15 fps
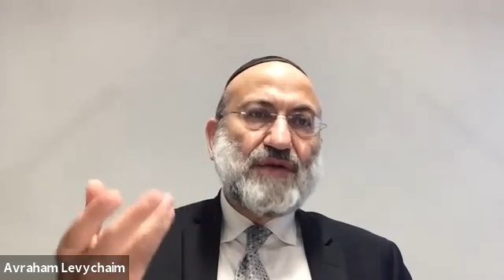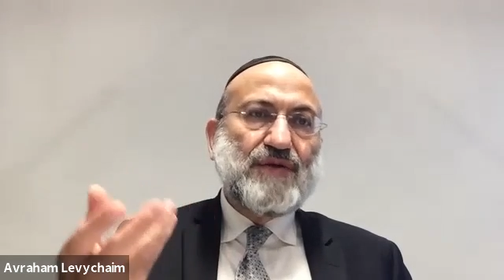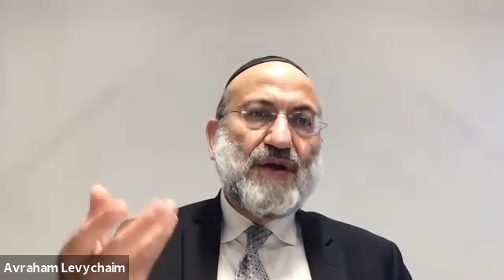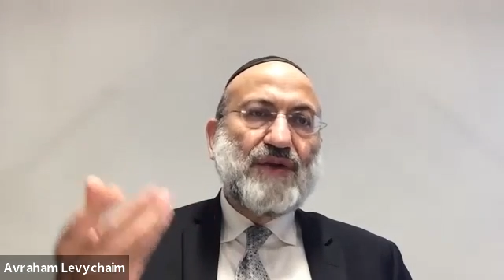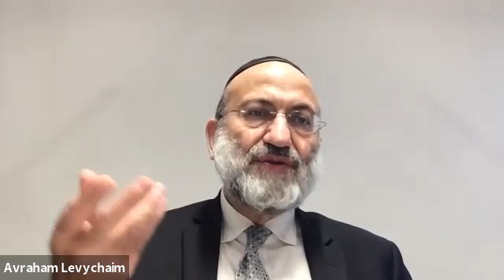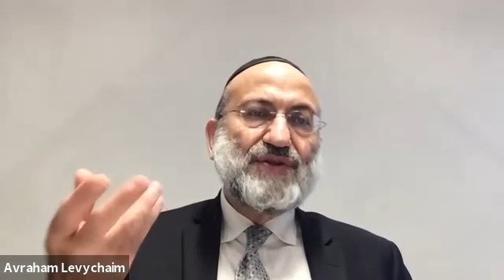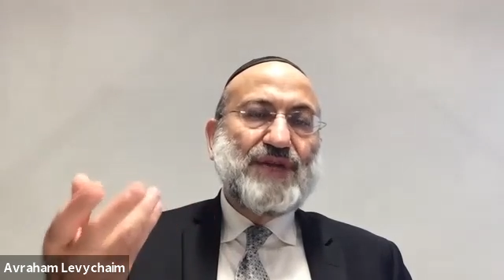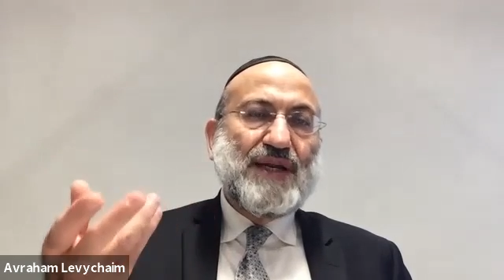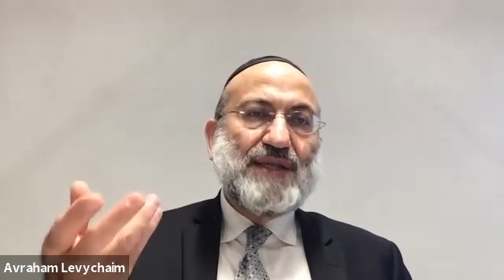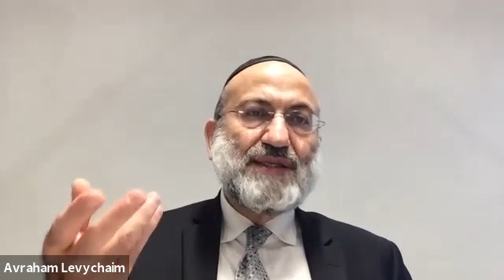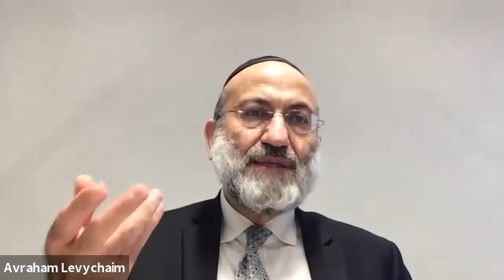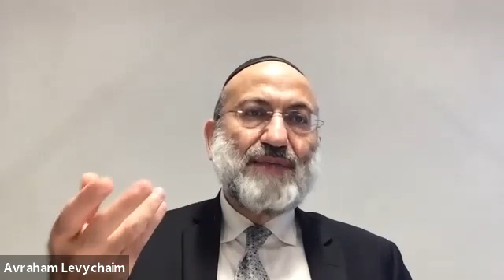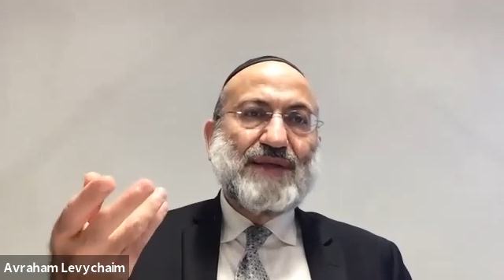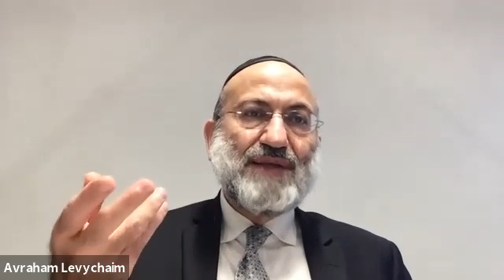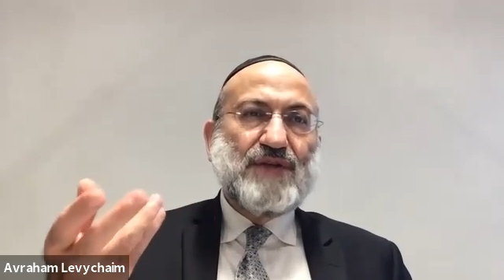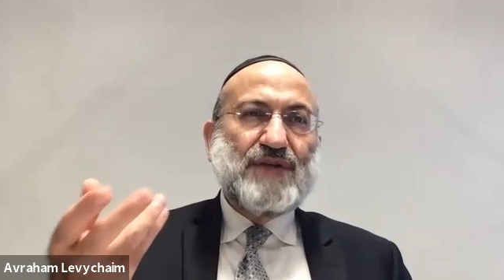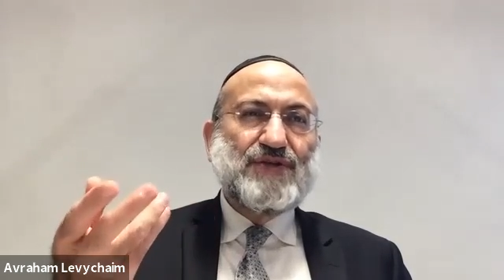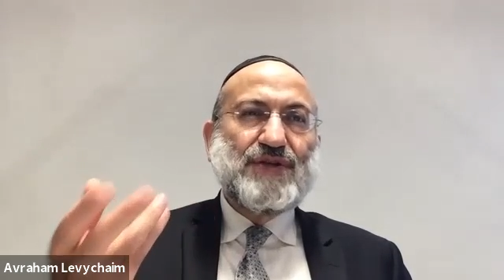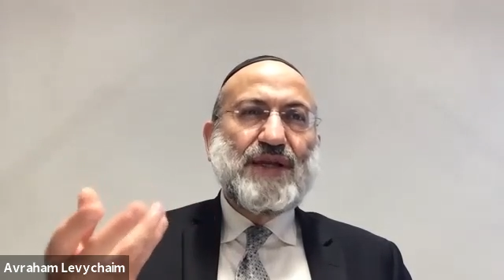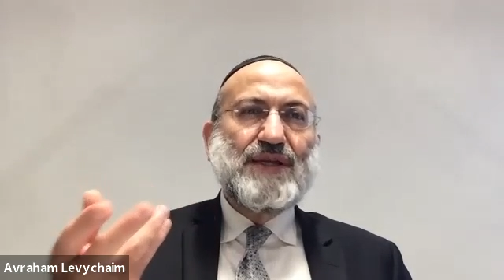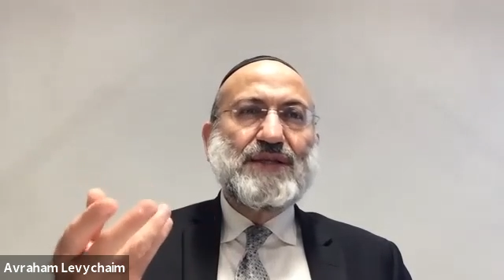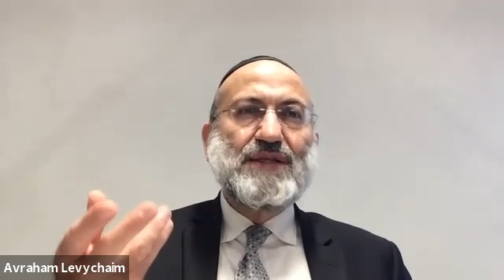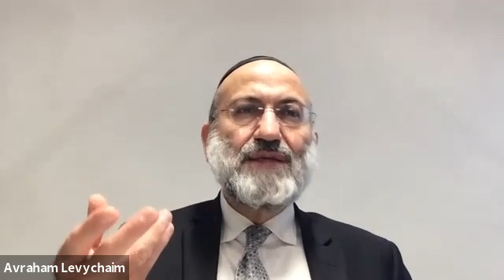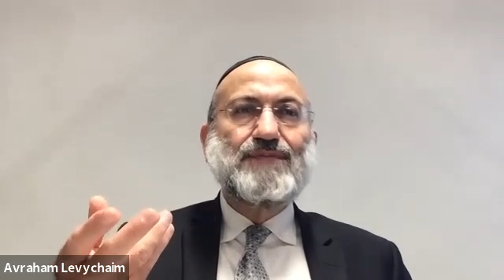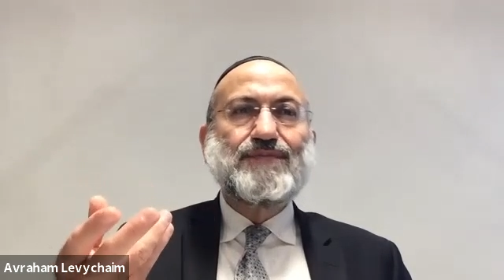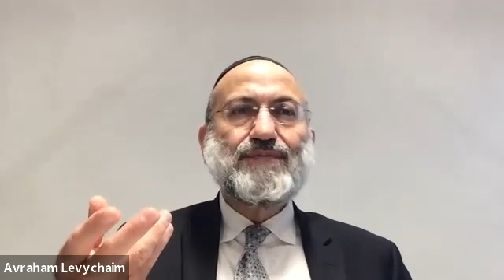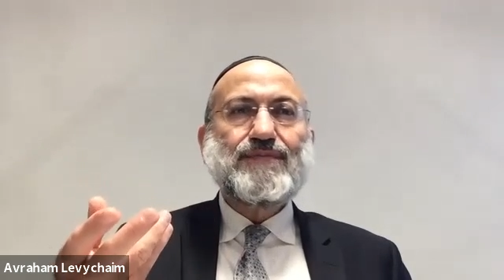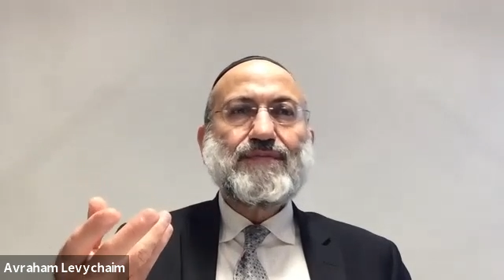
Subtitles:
called jealousy, but it's not jealousy.